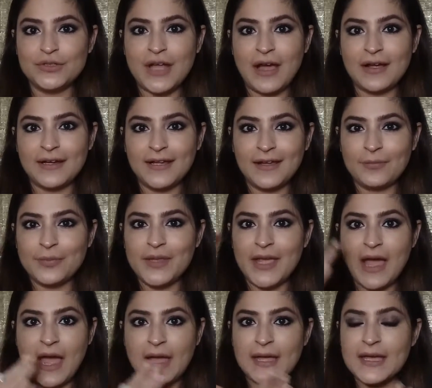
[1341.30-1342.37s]
darkening up
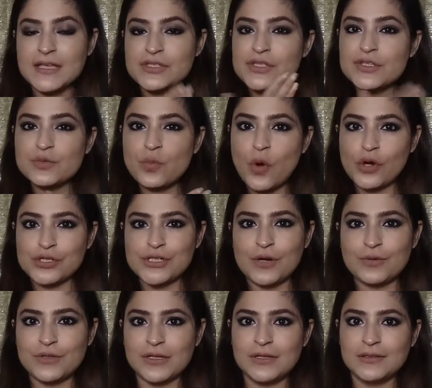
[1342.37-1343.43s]
the eye has just washed
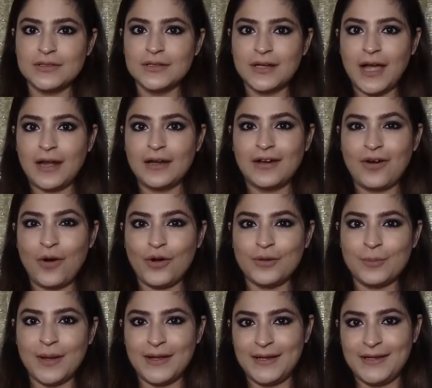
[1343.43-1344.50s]
out the color
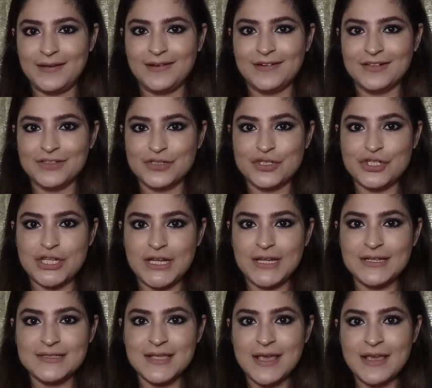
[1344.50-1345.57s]
on my
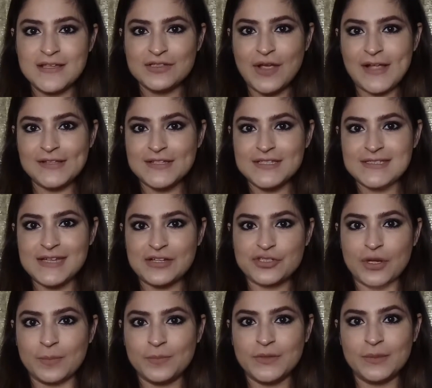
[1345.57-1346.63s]
cheeks. So I'll just
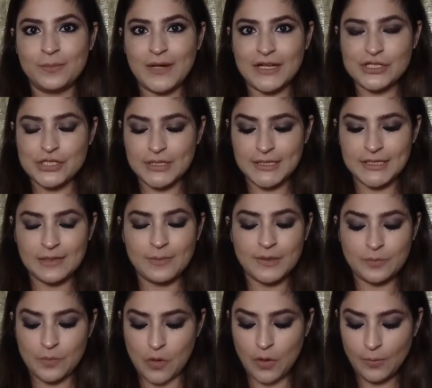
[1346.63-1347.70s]
touch up the blush a little
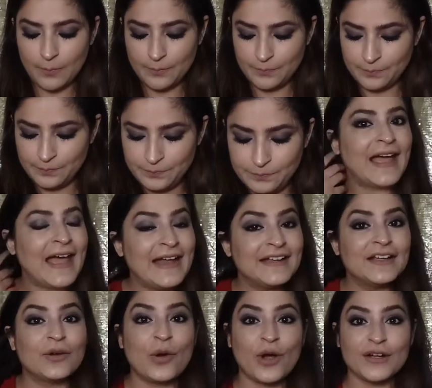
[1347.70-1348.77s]
bit more.
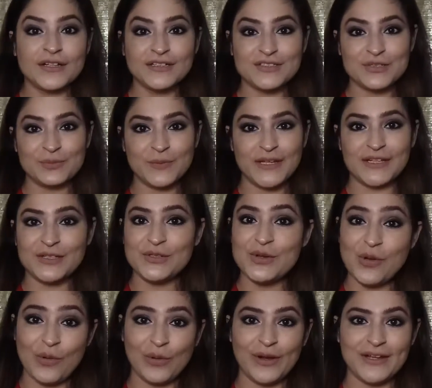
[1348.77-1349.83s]
And according to me,
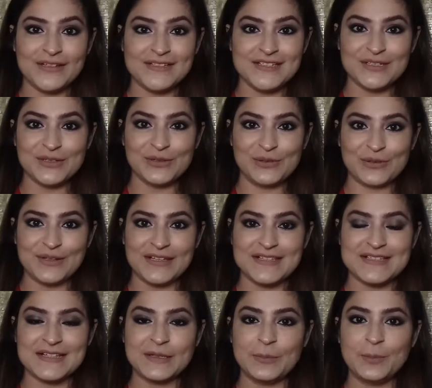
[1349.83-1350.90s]
no Indian look
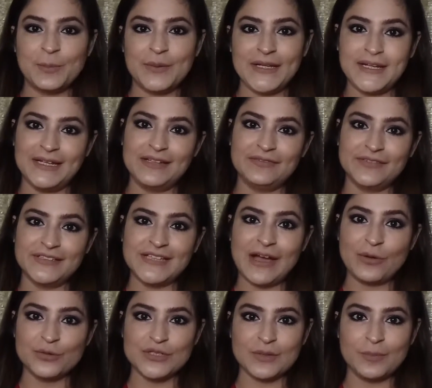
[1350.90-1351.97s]
is complete
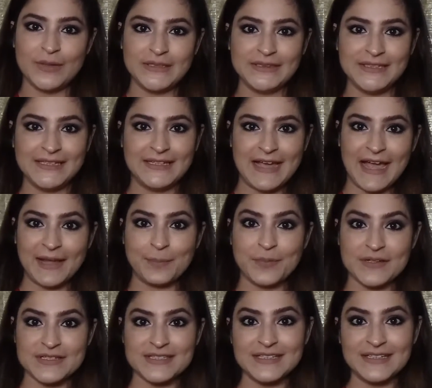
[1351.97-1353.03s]
without a bindi. I
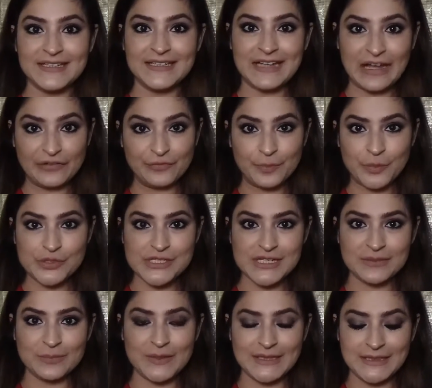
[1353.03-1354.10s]
personally love
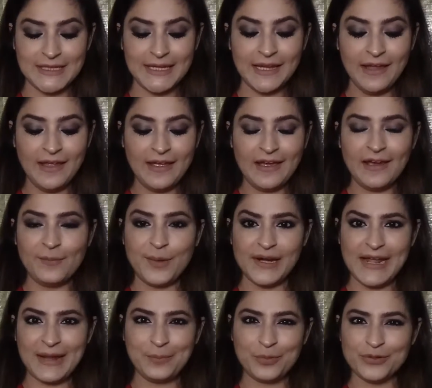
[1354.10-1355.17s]
putting bindi,
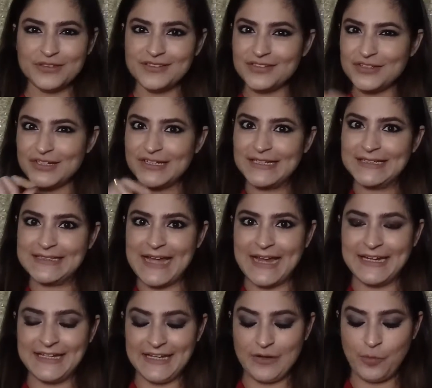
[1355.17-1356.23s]
but I put the really
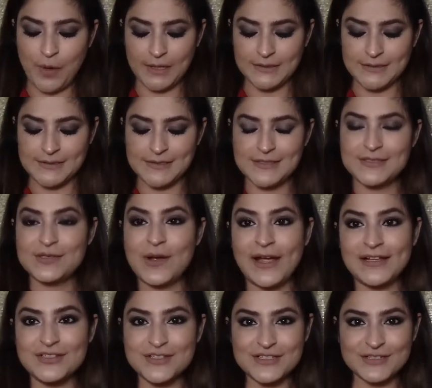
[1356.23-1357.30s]
tiny ones. So
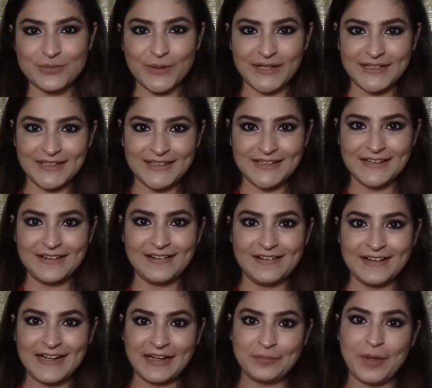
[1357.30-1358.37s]
I'll just quickly
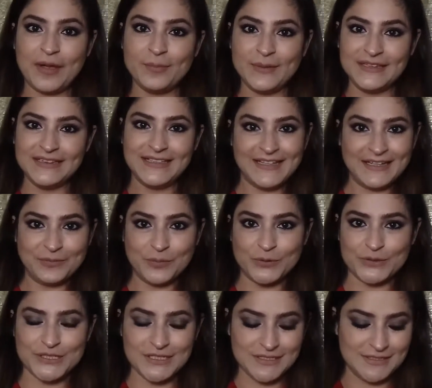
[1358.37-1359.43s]
get my bindi and put